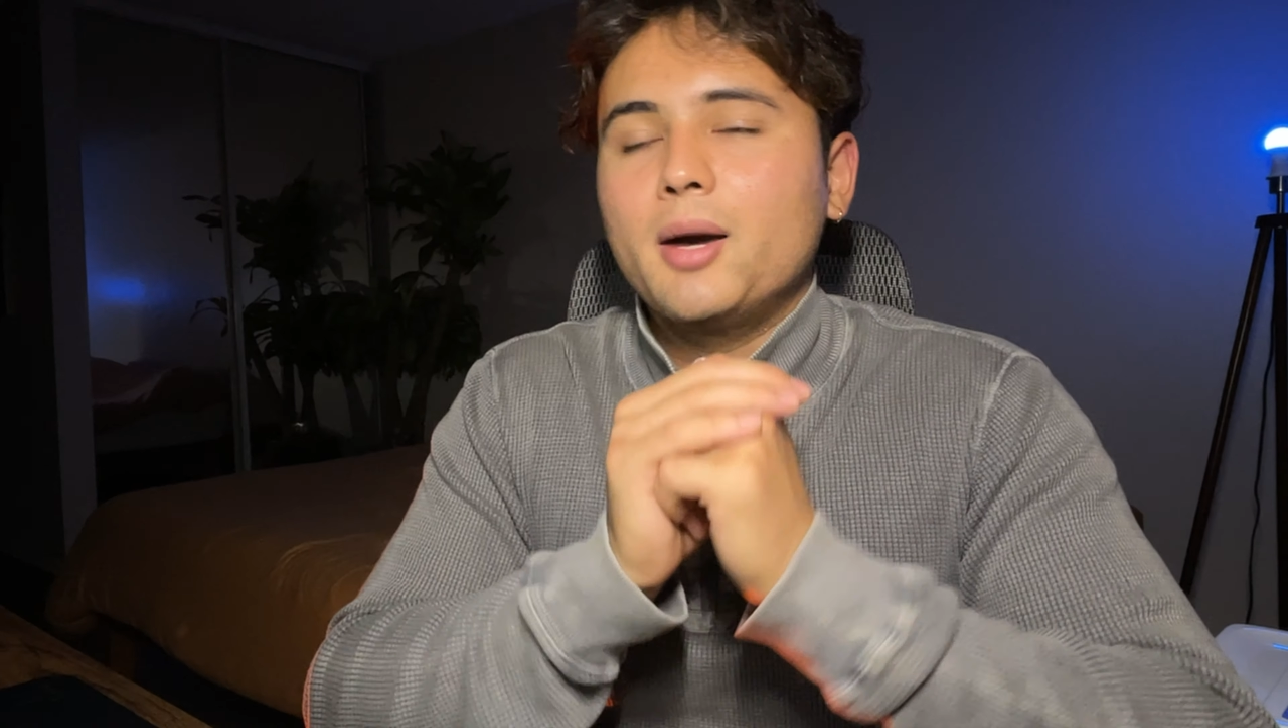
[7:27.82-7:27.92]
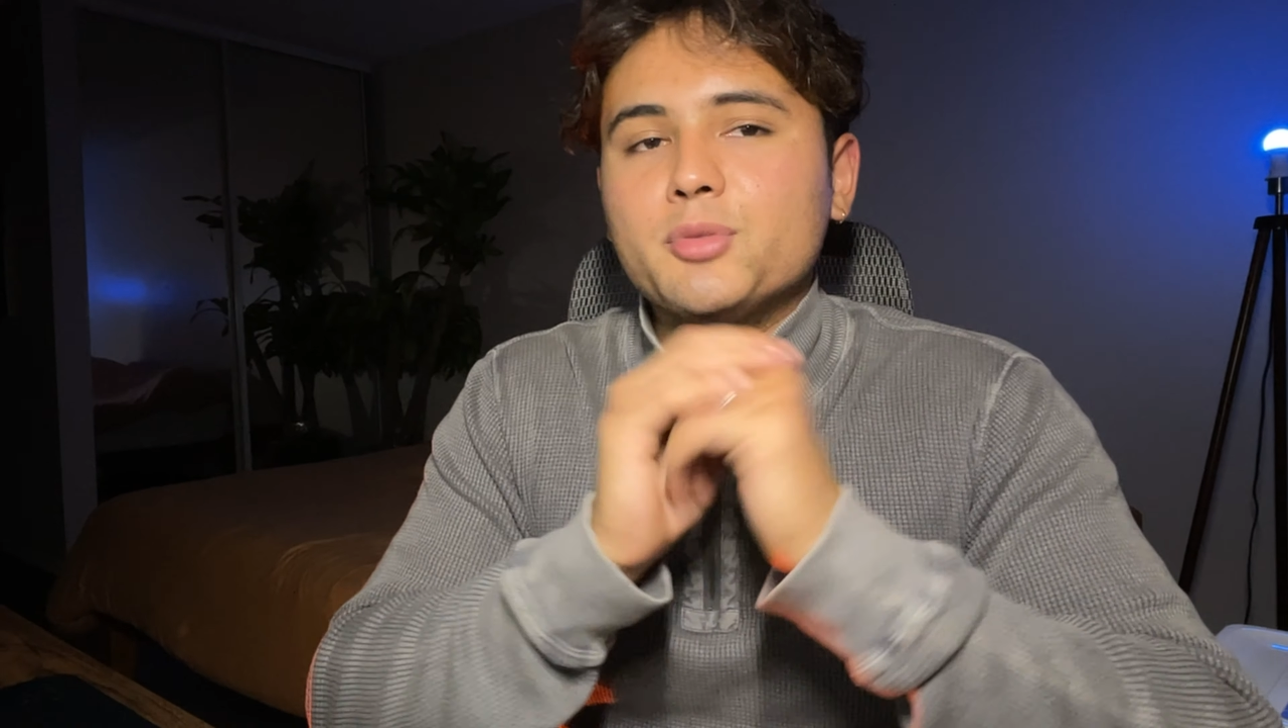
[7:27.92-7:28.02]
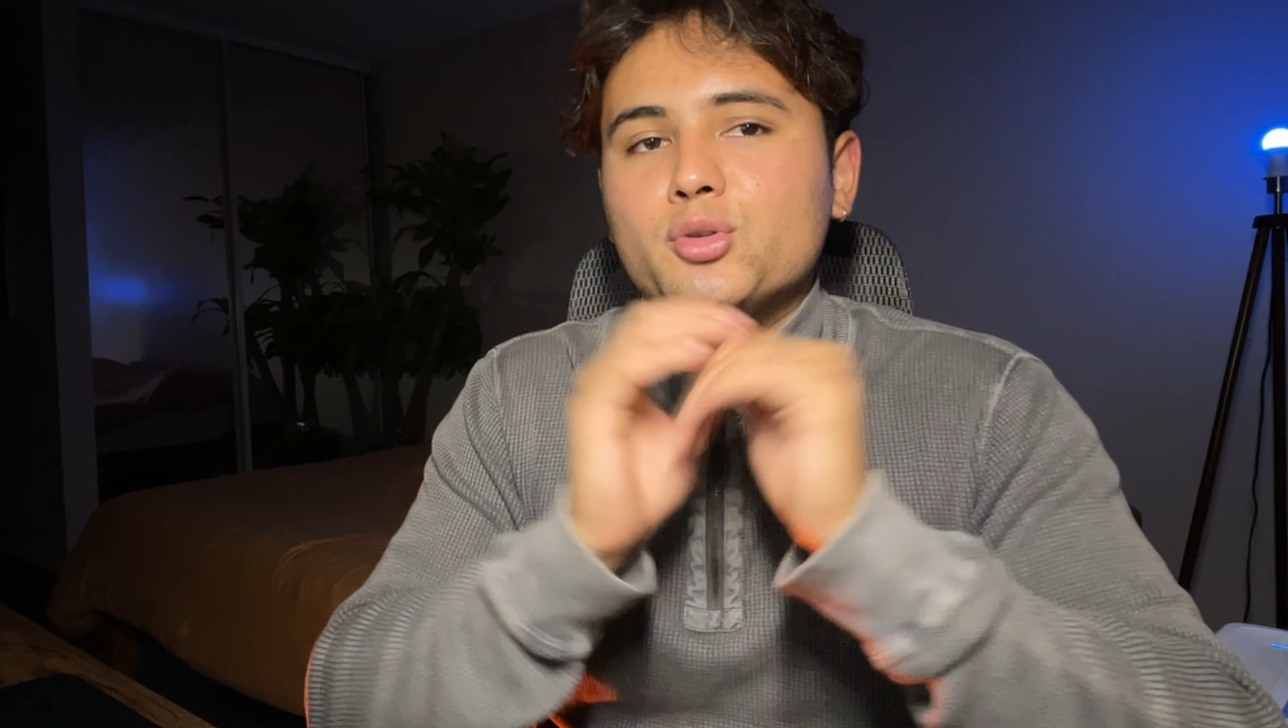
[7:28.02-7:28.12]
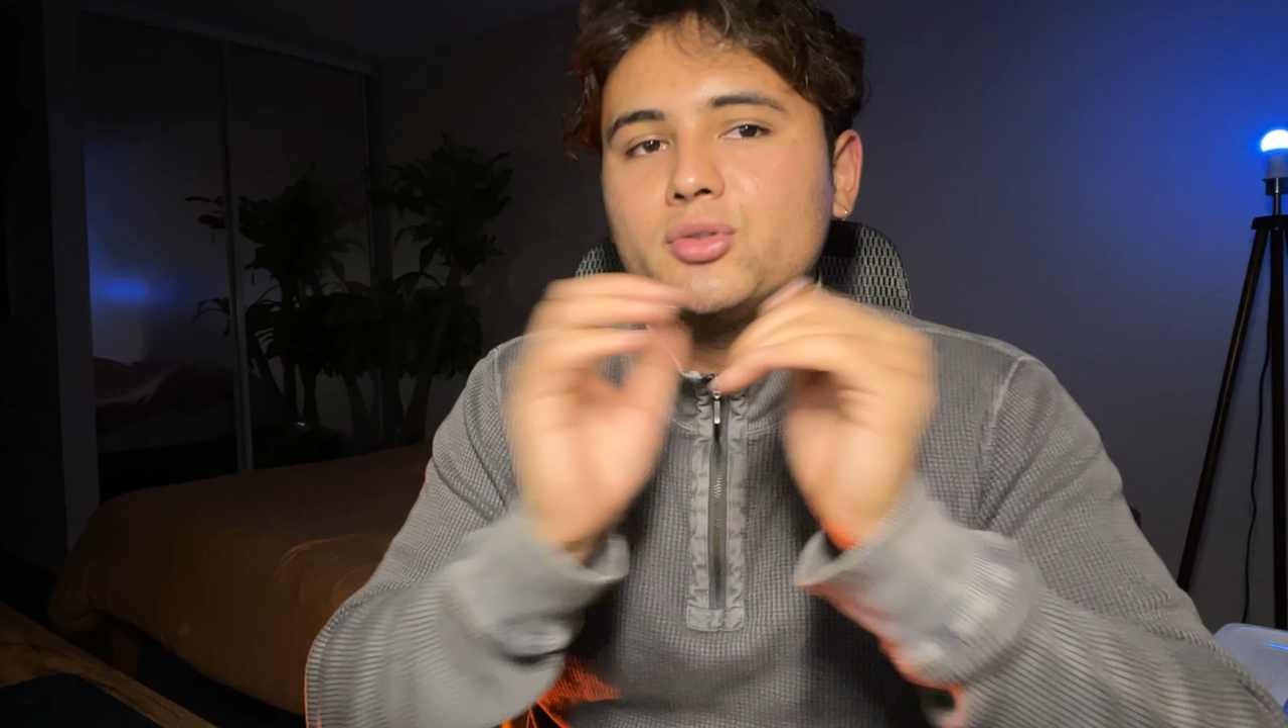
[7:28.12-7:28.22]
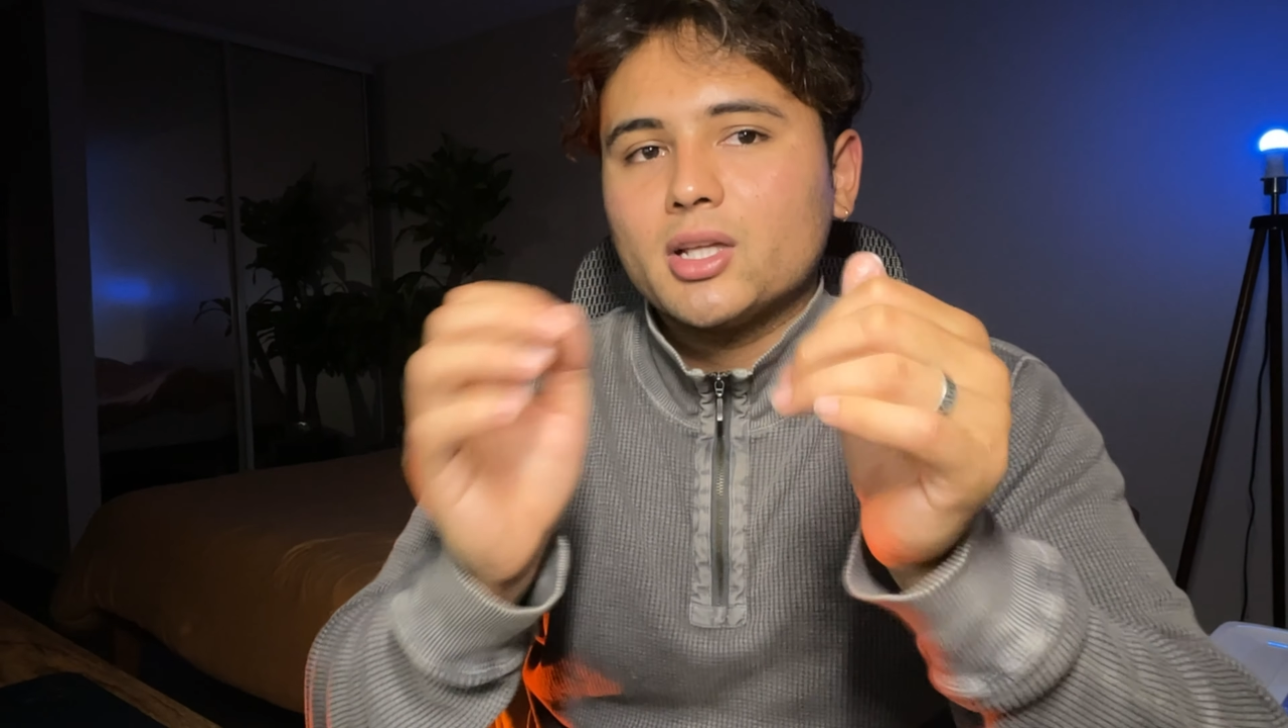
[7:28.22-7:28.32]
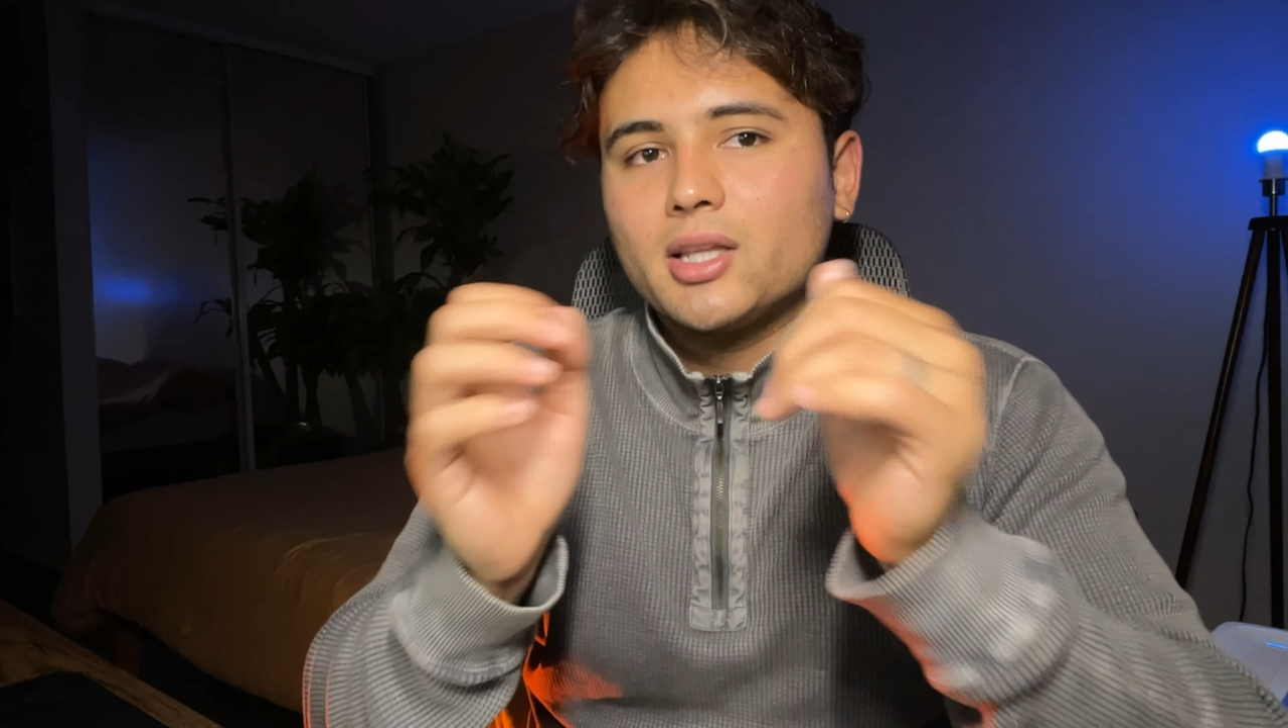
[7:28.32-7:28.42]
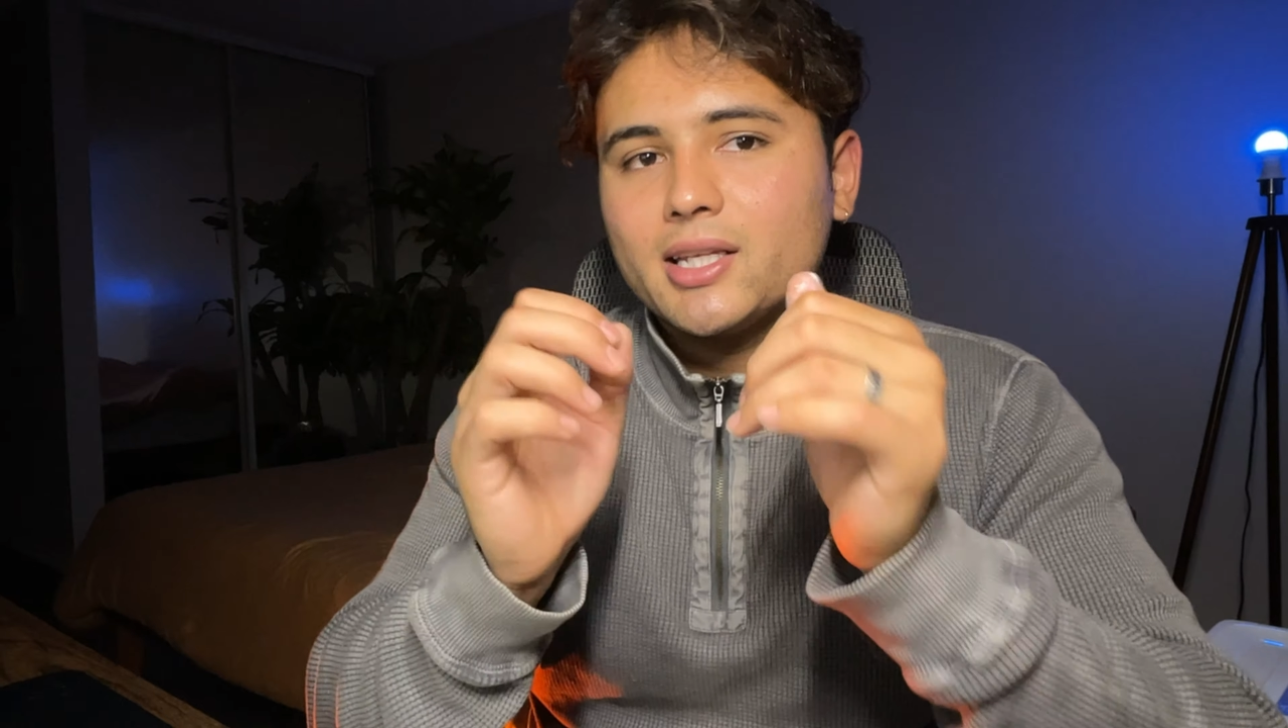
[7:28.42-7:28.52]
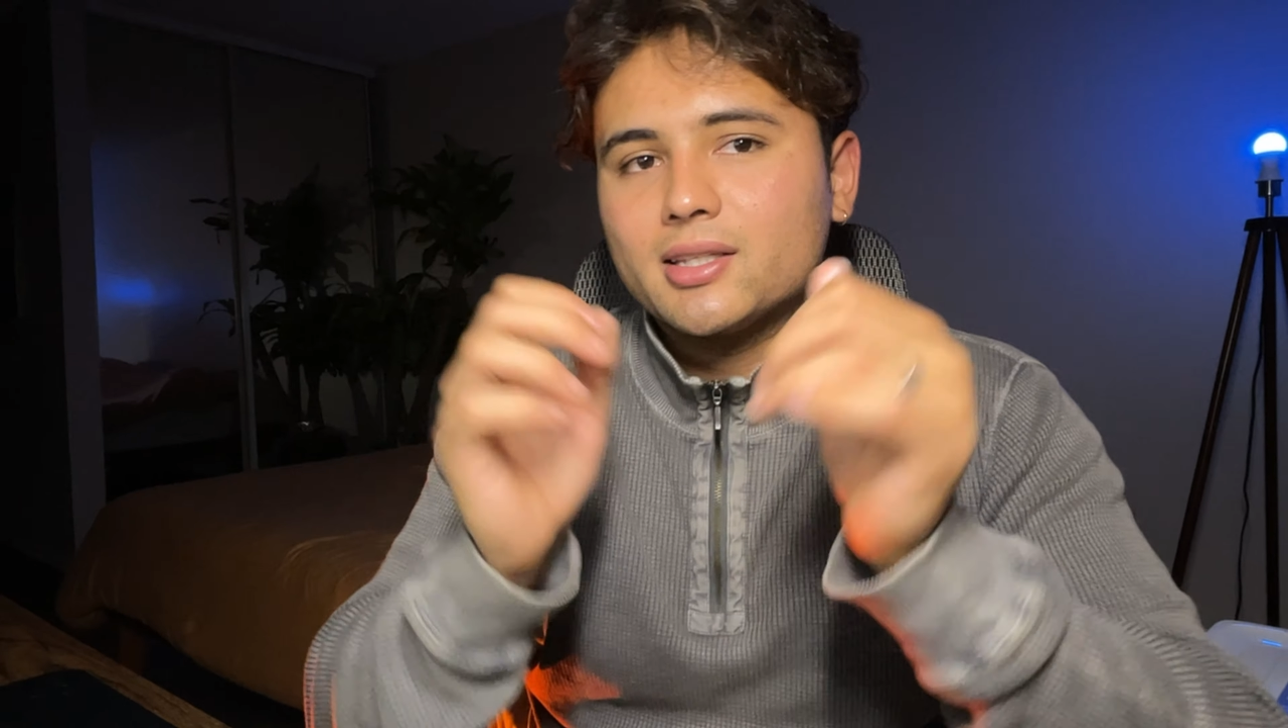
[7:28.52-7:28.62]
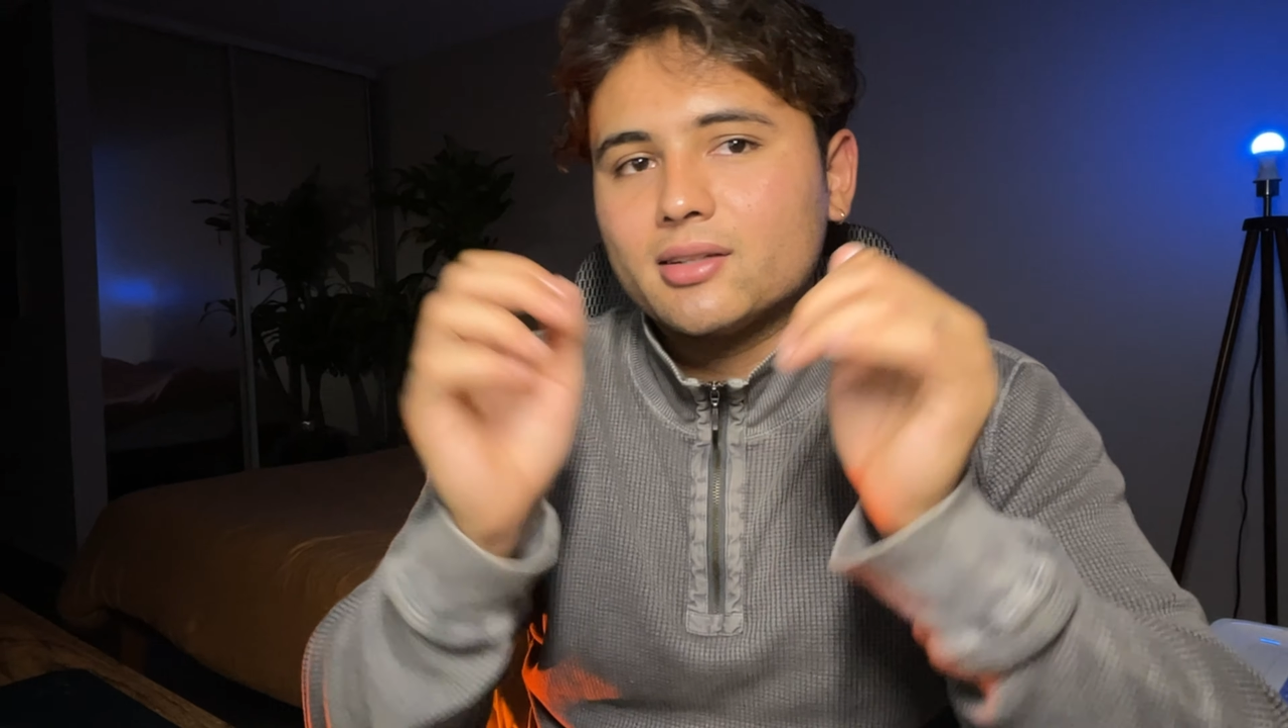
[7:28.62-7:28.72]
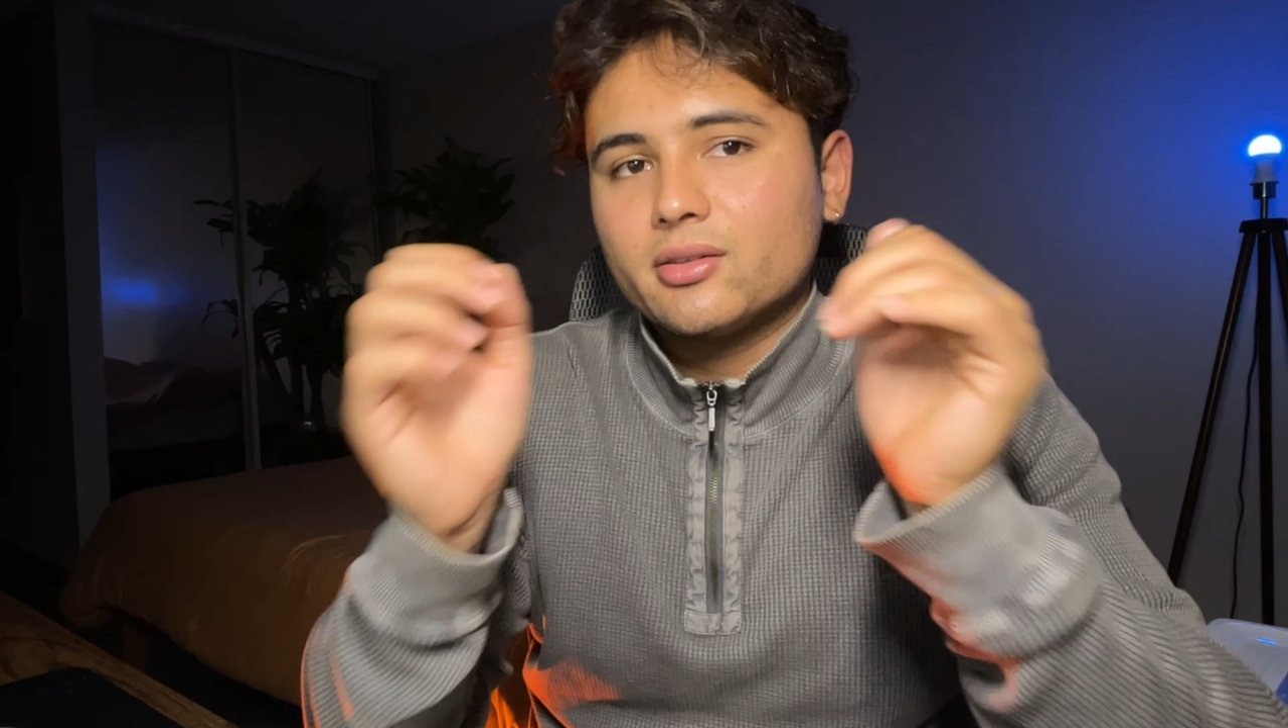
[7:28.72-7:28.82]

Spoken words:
using LinkedIn